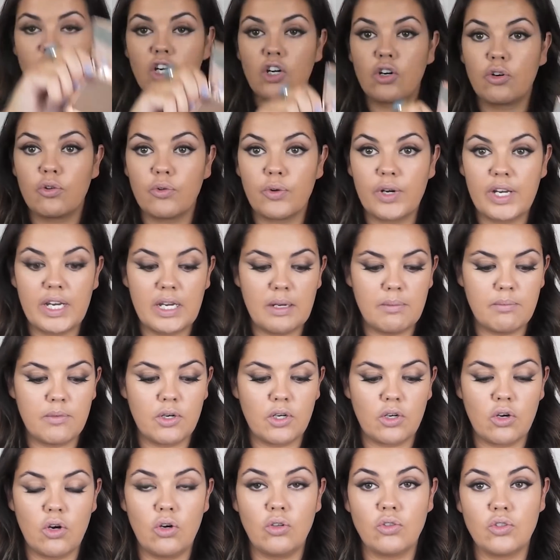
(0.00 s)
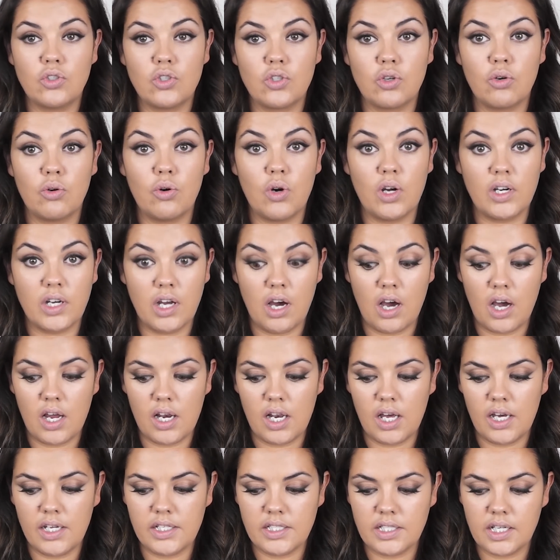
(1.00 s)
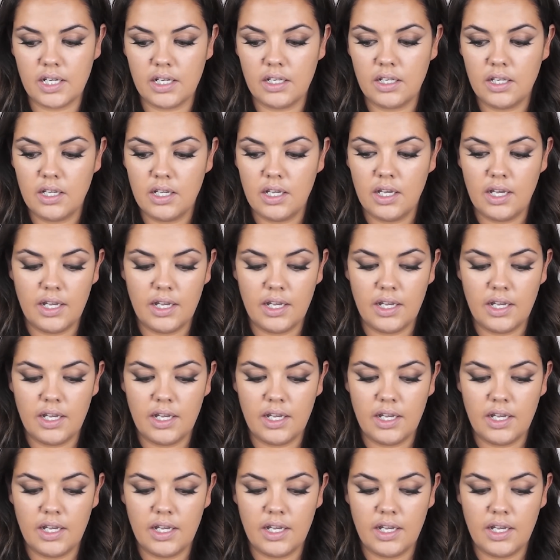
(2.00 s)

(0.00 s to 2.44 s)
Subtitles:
cream contour and highlighter.